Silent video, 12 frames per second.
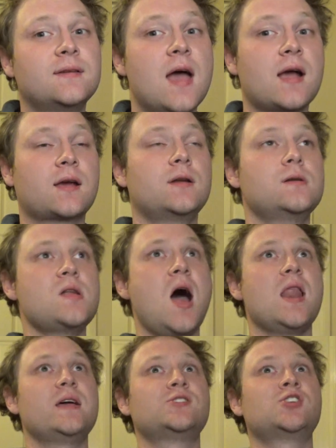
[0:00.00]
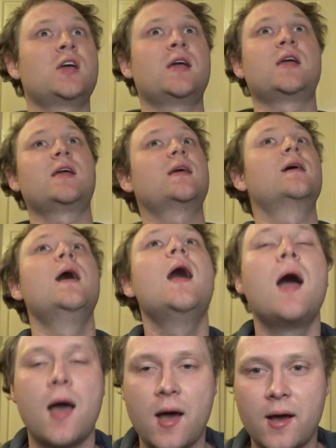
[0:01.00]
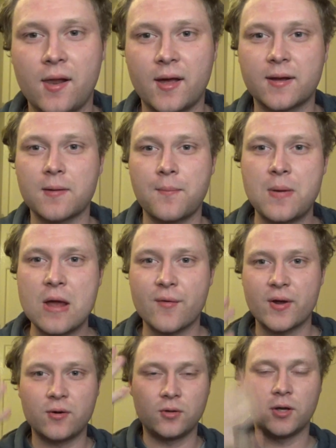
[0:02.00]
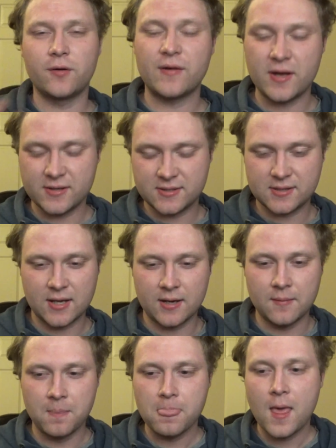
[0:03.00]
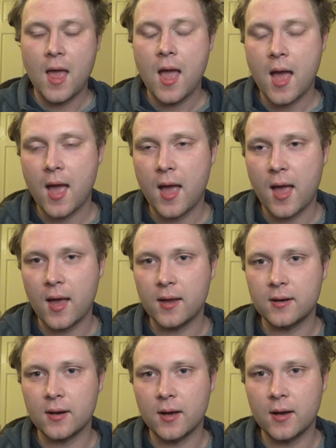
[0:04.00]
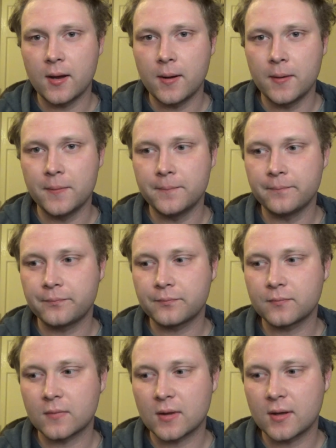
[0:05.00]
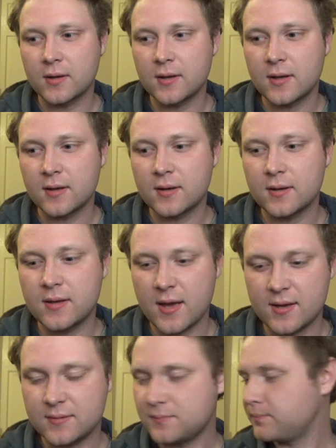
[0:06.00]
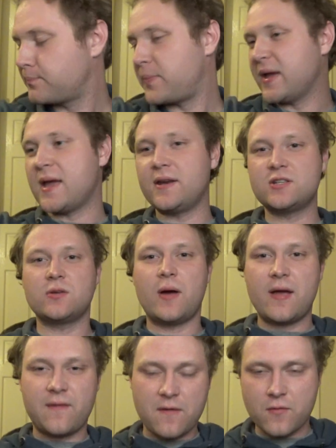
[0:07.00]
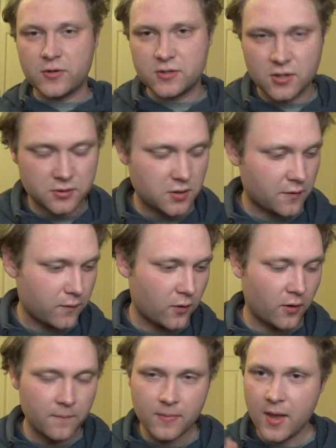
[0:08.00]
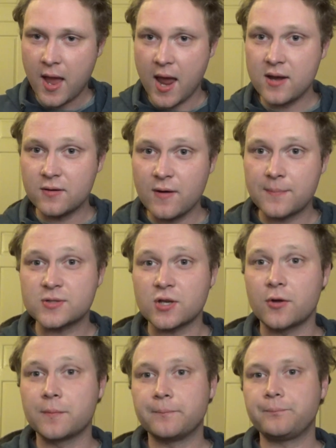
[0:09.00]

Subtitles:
technology, like appearing all over her skin. And yeah, big energy wave, everyone's knocked to the floor. End of episode.